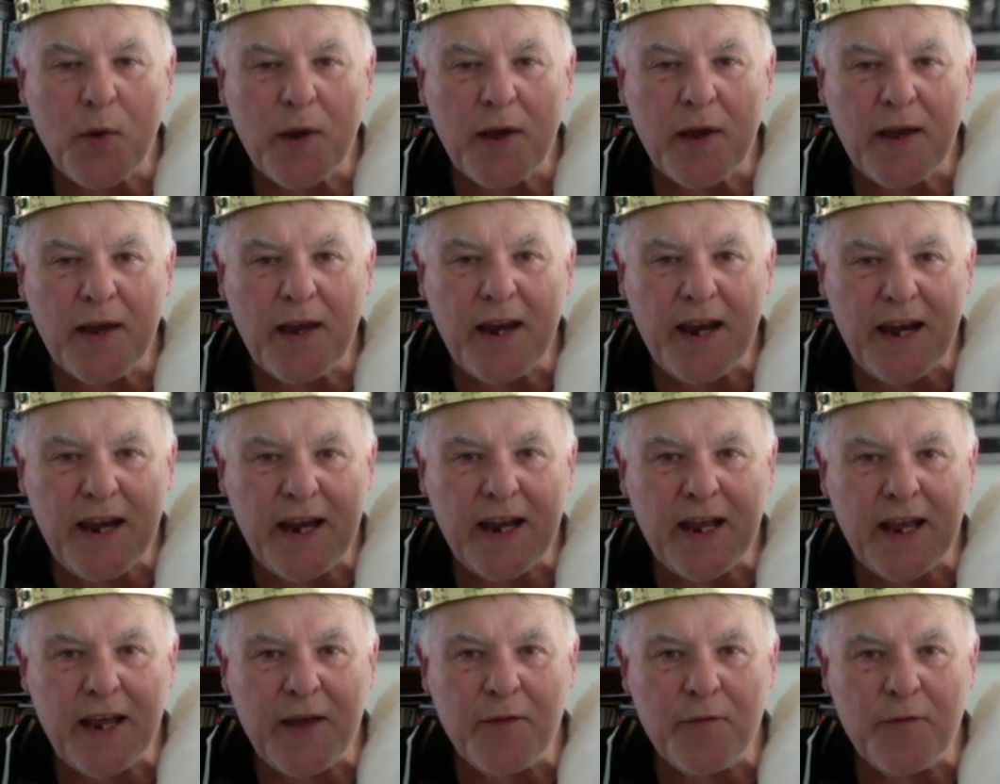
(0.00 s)

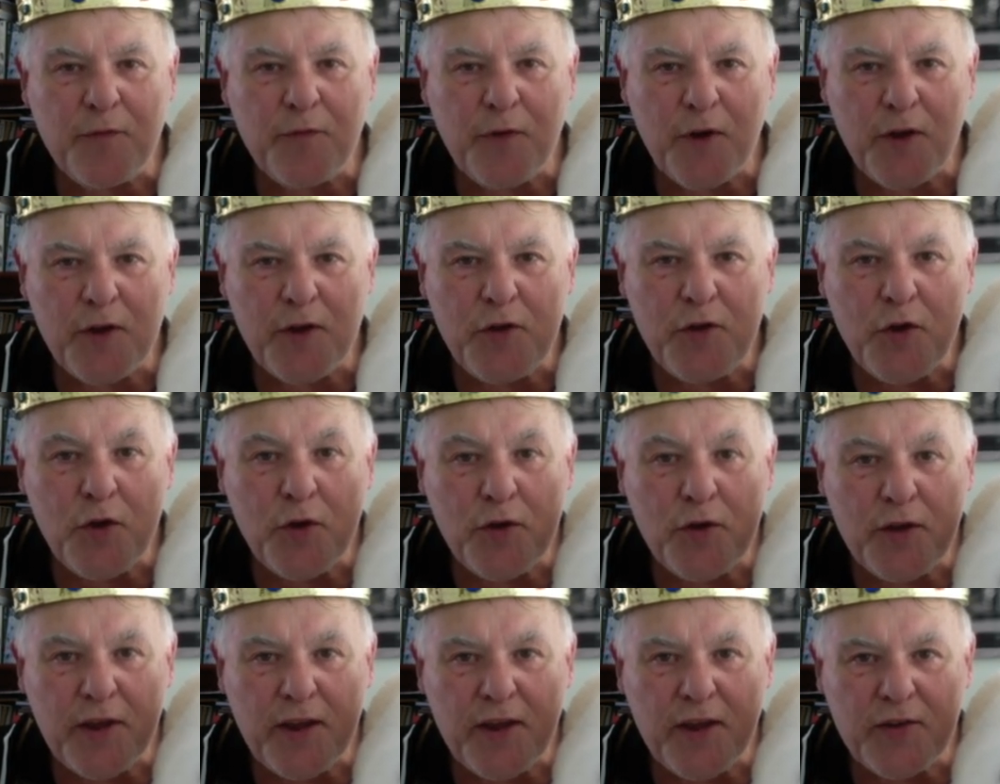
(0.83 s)
eating him for New
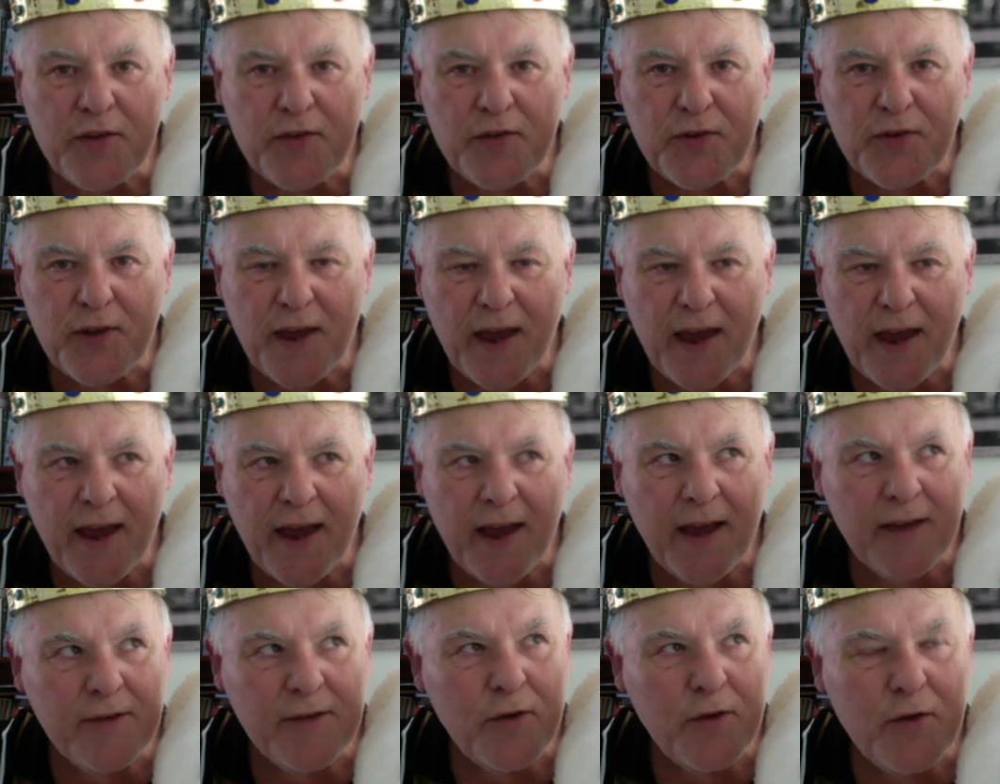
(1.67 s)
Year's
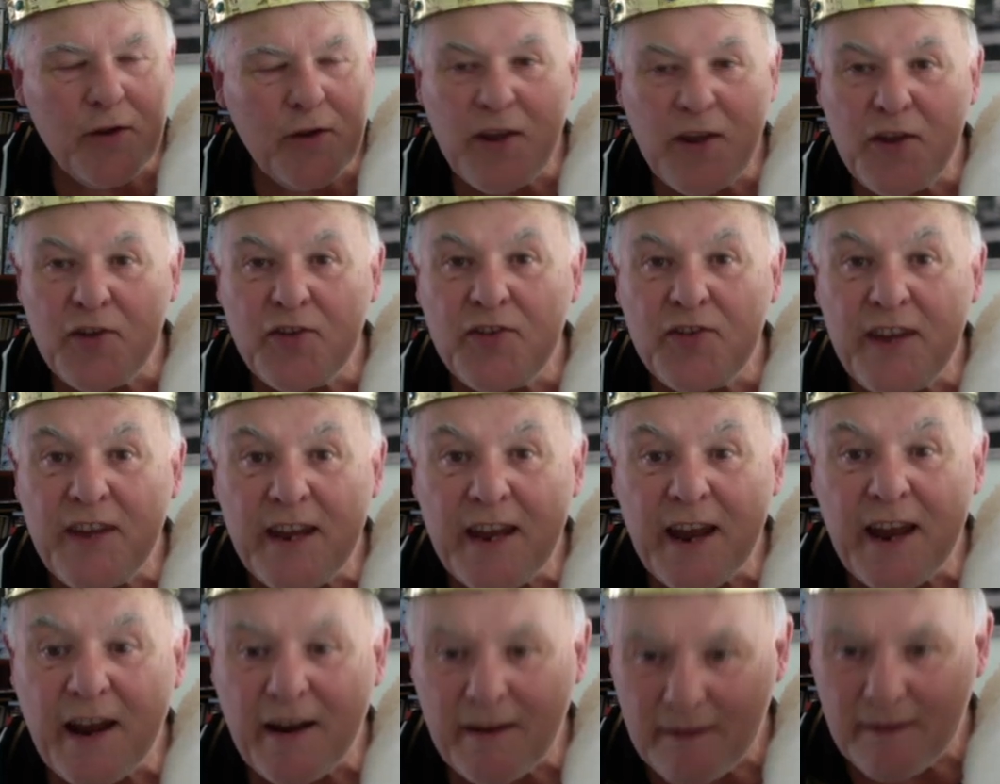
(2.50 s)

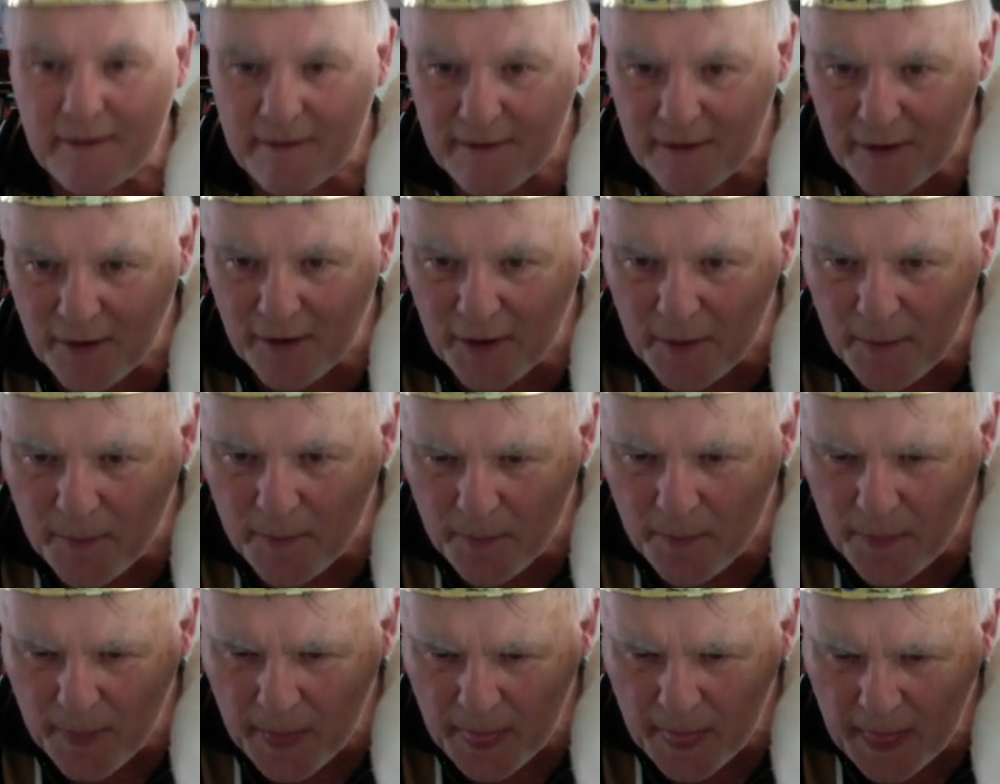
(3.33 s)
dinner, right?
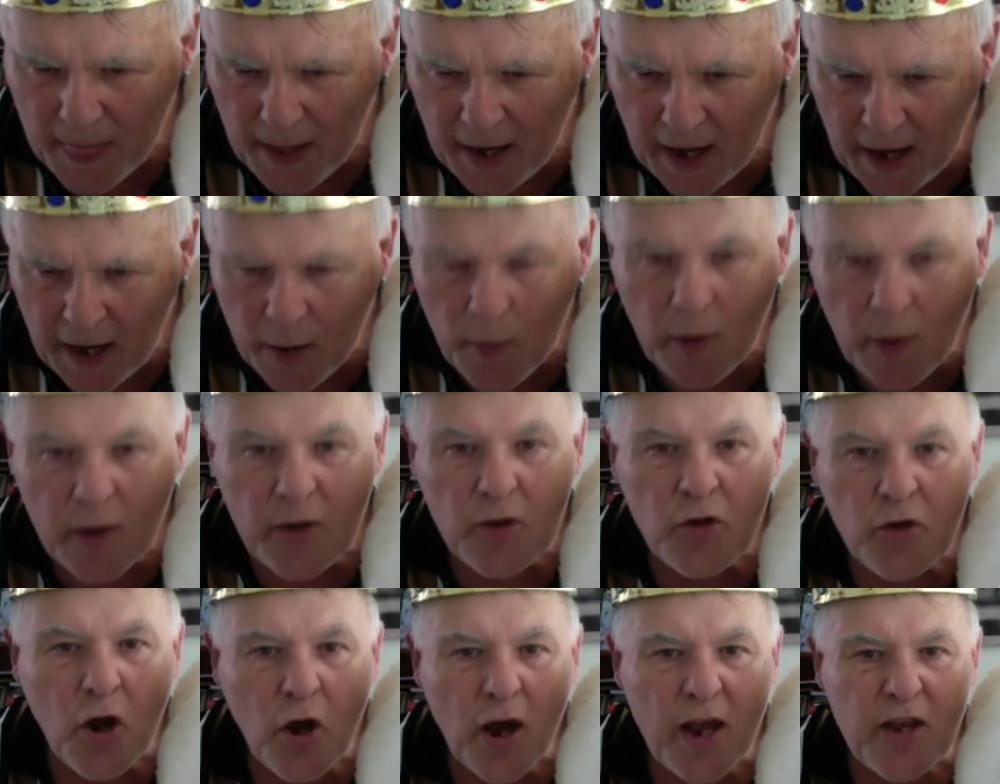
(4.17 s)
Anyway,
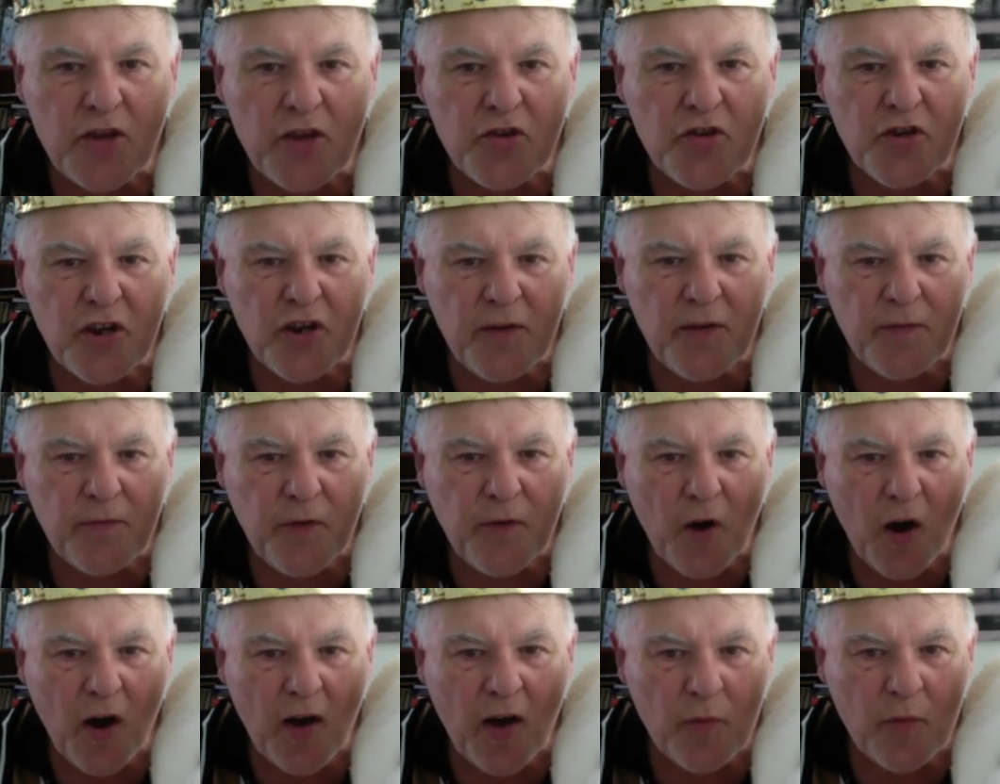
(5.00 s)
knight
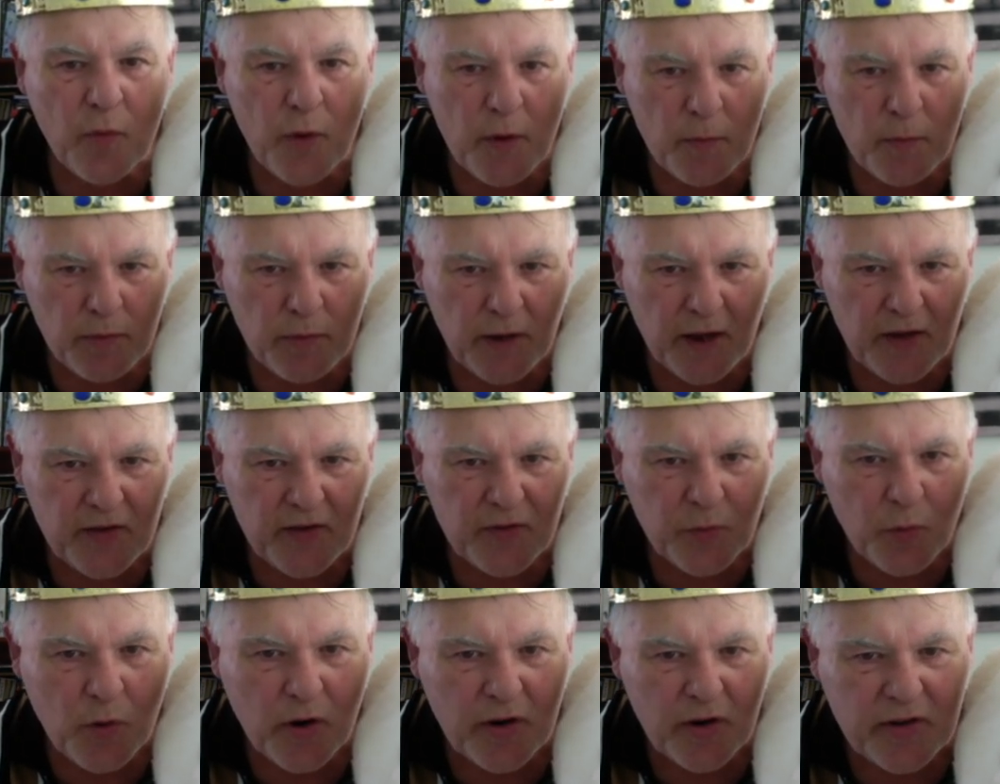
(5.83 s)
g5 we play,
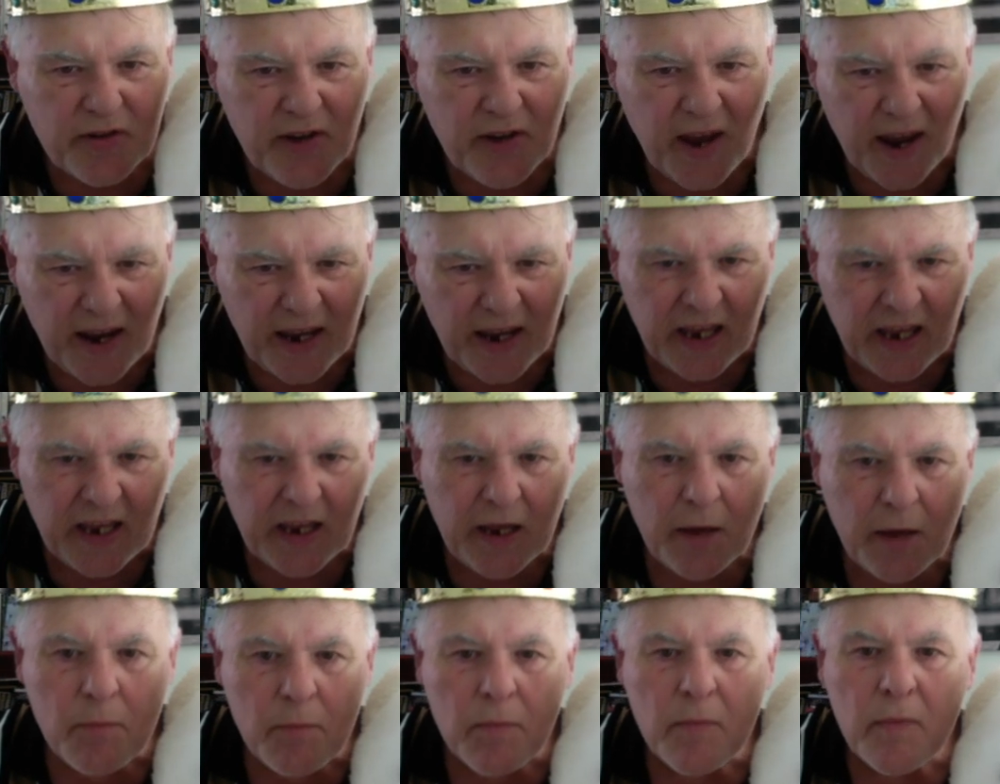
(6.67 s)
so we're attacking
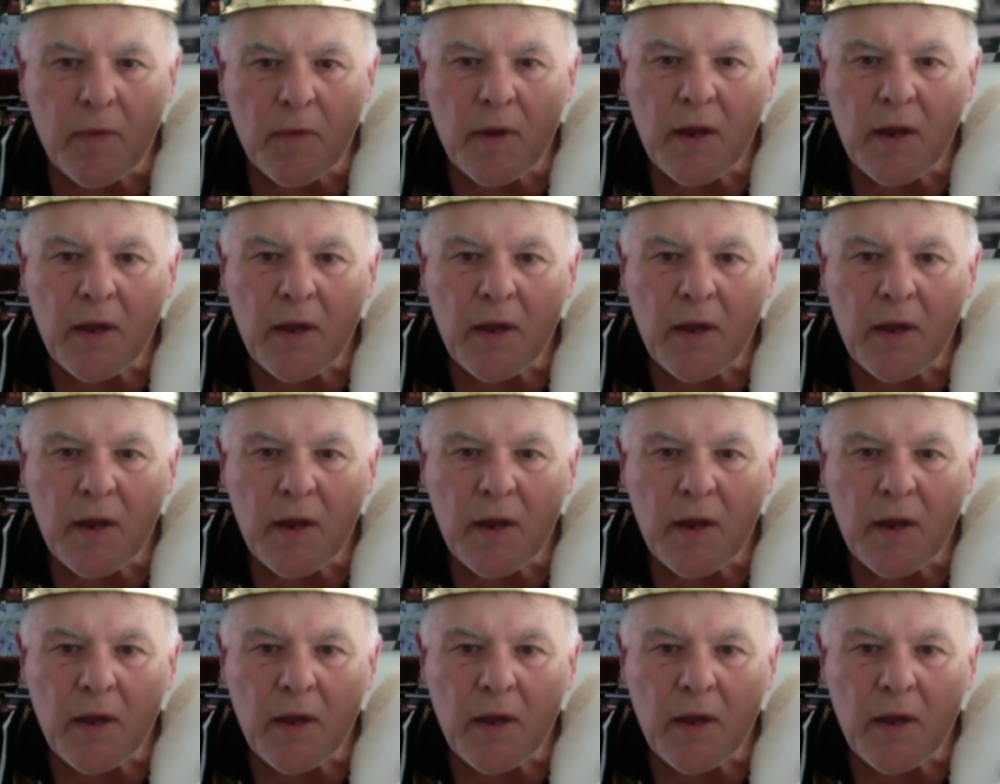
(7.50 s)
him.